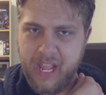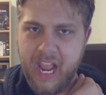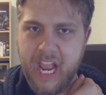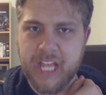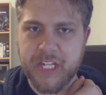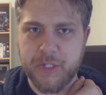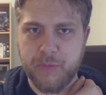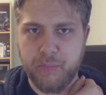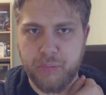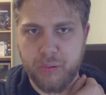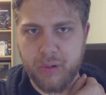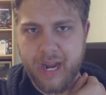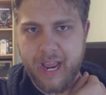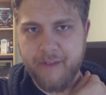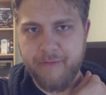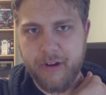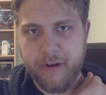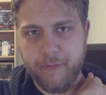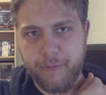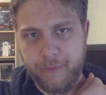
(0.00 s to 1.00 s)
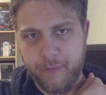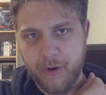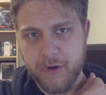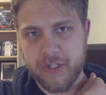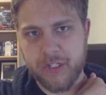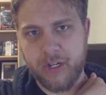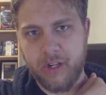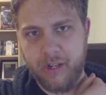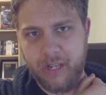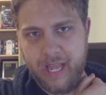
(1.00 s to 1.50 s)
as Private
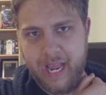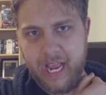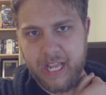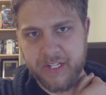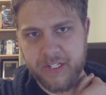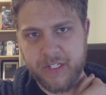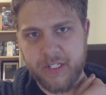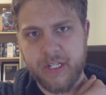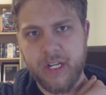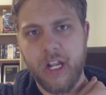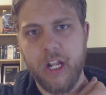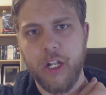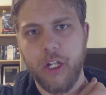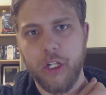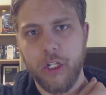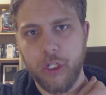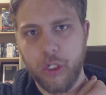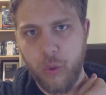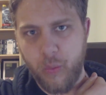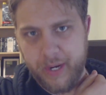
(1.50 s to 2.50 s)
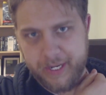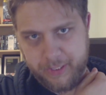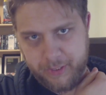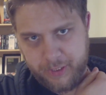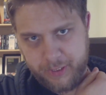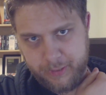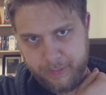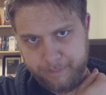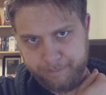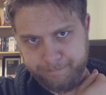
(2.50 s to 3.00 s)
First Class
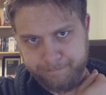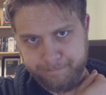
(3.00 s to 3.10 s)
Lewis.